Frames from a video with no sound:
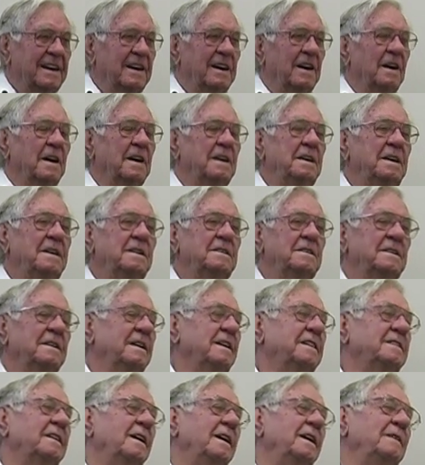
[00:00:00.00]
And he
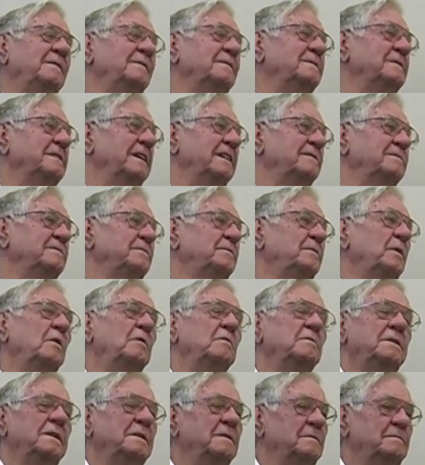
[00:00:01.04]
kind of, oh,
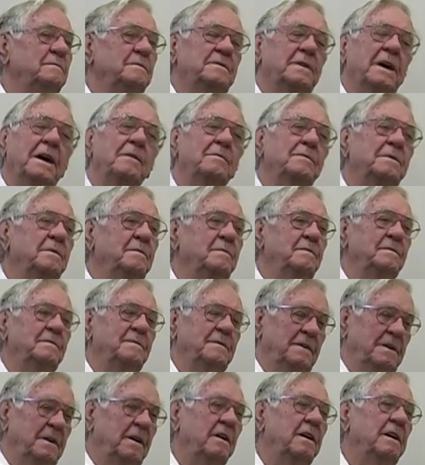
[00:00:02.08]
the Captain
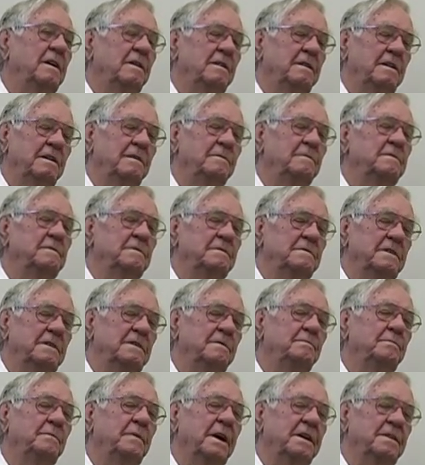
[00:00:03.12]

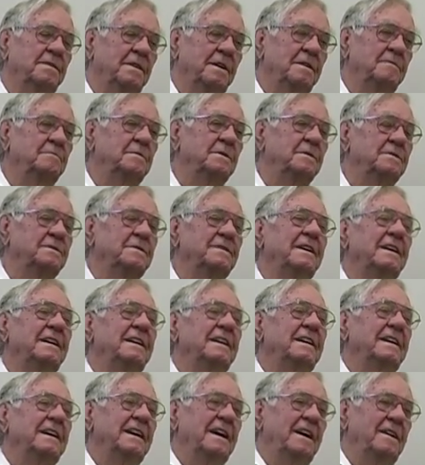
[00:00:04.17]
Beckton
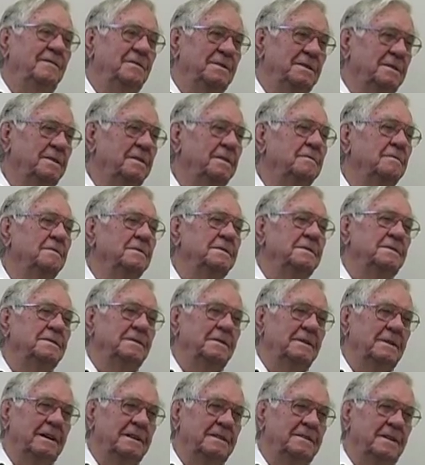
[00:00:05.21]
he was a good one too,
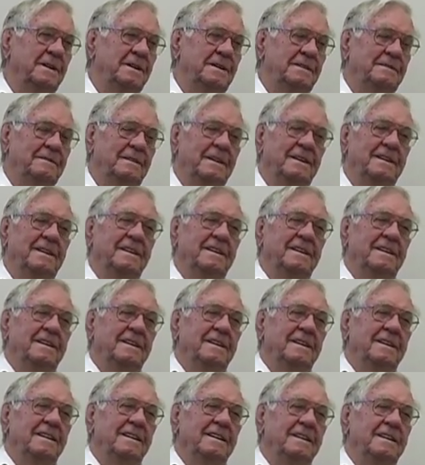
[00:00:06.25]
I'll tell you.
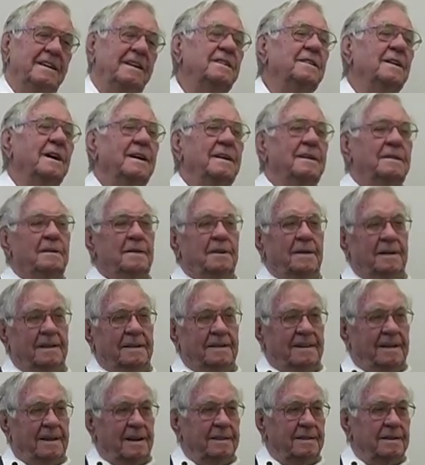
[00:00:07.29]
And he kind of
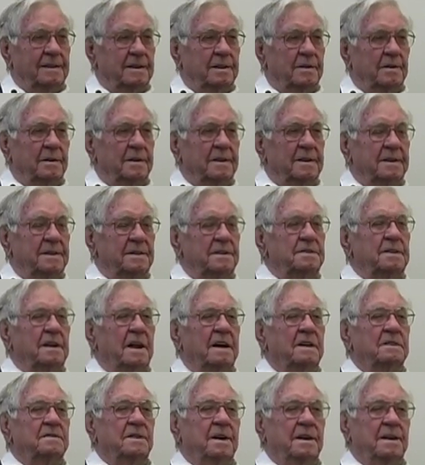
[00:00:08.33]
got a little grin. He said,
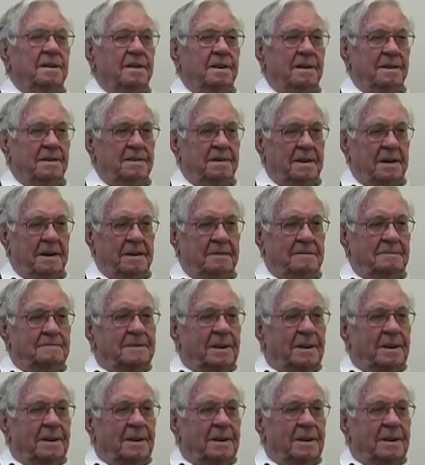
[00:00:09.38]
"I'll take care of that."